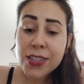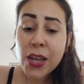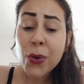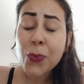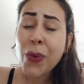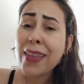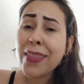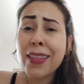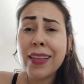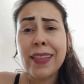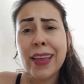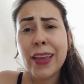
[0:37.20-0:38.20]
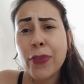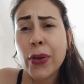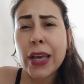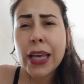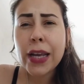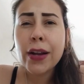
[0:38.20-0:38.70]
So rather than leave you
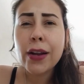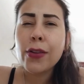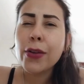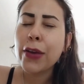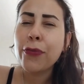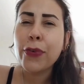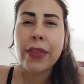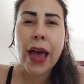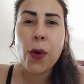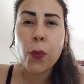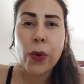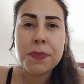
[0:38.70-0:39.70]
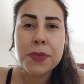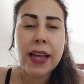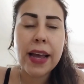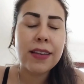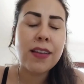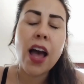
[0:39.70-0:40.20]
here looking for that
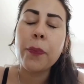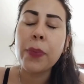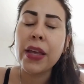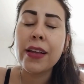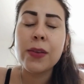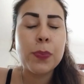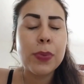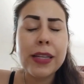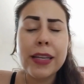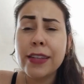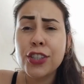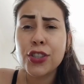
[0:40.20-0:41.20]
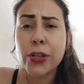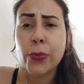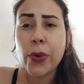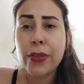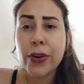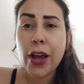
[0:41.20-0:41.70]
website, not being completely sure
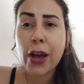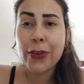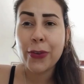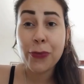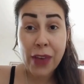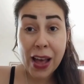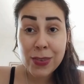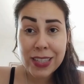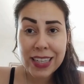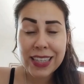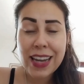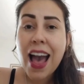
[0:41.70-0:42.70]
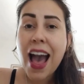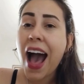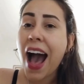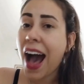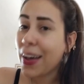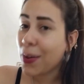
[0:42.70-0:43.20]
whether or not you found it,
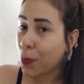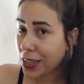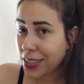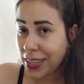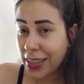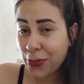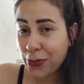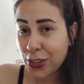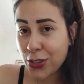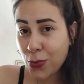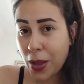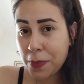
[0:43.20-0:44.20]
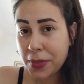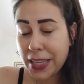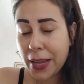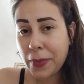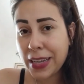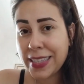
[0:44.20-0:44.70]
I went to the official
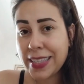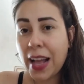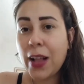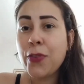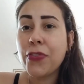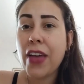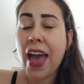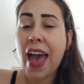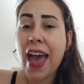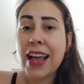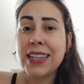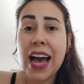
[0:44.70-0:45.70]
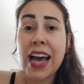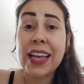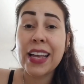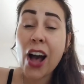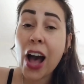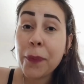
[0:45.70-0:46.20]
website myself and
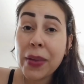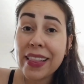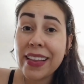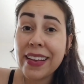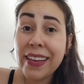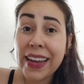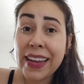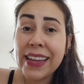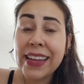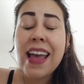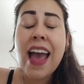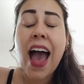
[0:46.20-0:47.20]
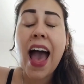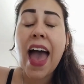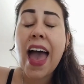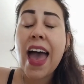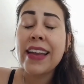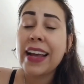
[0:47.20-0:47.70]
I copied the link
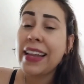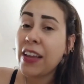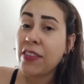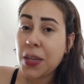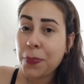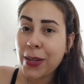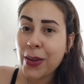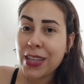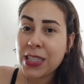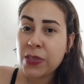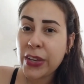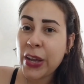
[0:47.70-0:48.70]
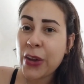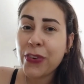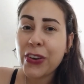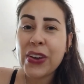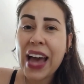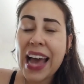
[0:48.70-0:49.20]
and I left it below this video
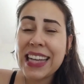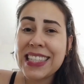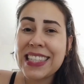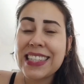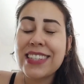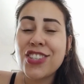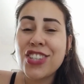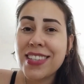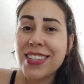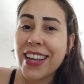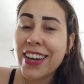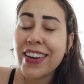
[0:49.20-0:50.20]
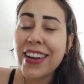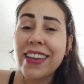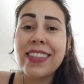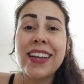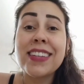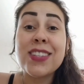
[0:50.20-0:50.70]
for you guys, just here
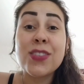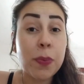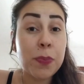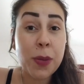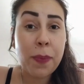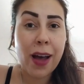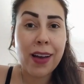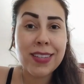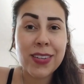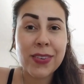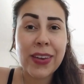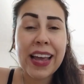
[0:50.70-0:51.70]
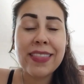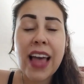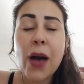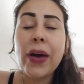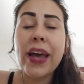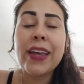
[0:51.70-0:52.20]
in the description box, all right?
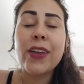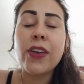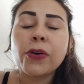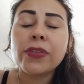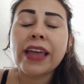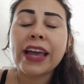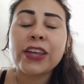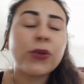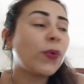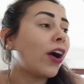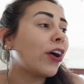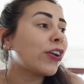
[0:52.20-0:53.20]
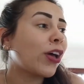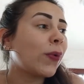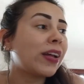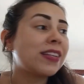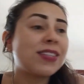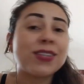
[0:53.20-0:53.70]
That way know that you are
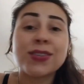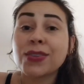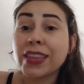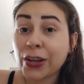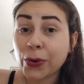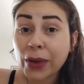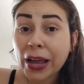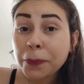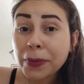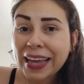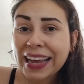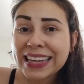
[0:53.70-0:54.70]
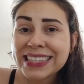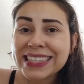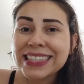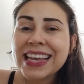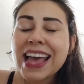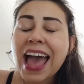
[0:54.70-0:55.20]
going to the correct
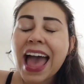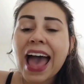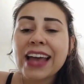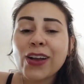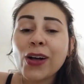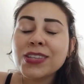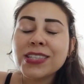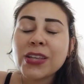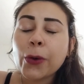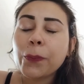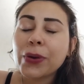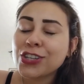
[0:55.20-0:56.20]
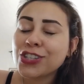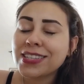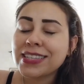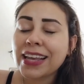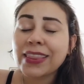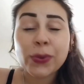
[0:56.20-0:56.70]
place and also
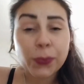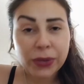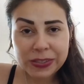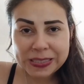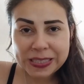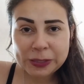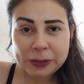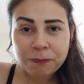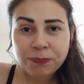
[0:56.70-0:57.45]
purchasing the real deal.